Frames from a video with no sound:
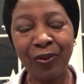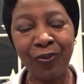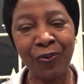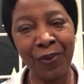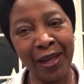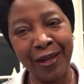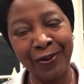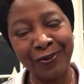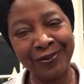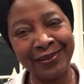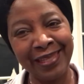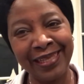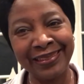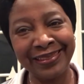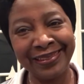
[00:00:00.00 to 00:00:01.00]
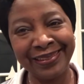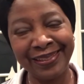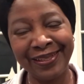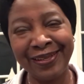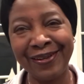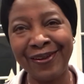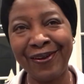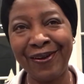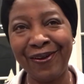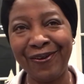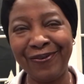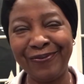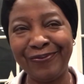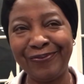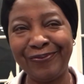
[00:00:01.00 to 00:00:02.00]
Wow, that's a
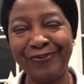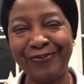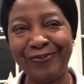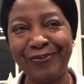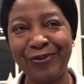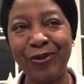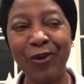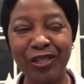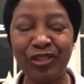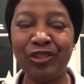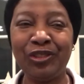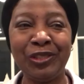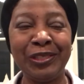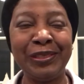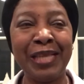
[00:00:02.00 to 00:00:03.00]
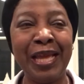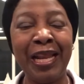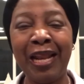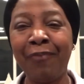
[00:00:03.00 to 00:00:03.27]
question that